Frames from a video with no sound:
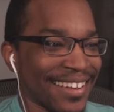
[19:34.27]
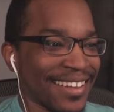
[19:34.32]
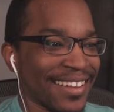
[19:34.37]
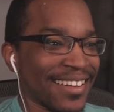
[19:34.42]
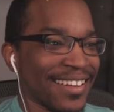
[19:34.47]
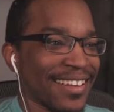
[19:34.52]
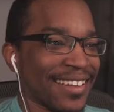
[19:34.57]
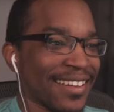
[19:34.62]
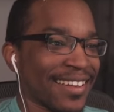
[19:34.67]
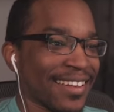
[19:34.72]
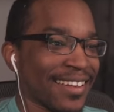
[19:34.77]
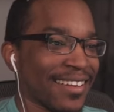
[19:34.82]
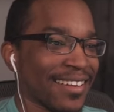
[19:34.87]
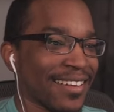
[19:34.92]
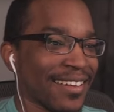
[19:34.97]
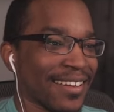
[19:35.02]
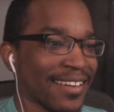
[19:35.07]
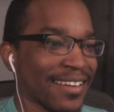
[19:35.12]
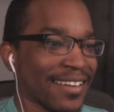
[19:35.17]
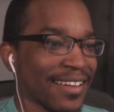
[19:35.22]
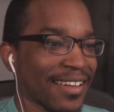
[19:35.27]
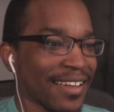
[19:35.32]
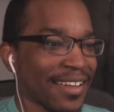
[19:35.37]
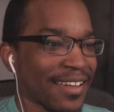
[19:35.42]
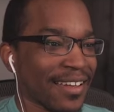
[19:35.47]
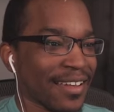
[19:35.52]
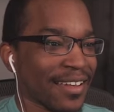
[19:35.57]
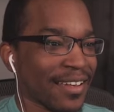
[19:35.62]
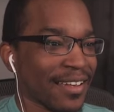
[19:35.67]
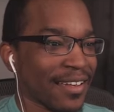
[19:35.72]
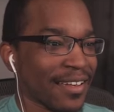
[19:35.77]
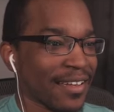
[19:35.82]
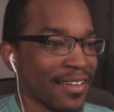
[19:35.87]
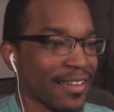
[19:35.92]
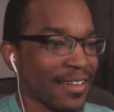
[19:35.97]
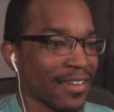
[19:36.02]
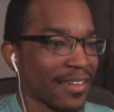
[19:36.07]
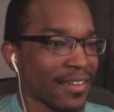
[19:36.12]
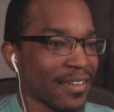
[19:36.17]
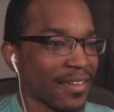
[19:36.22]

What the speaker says: Nobody speaks.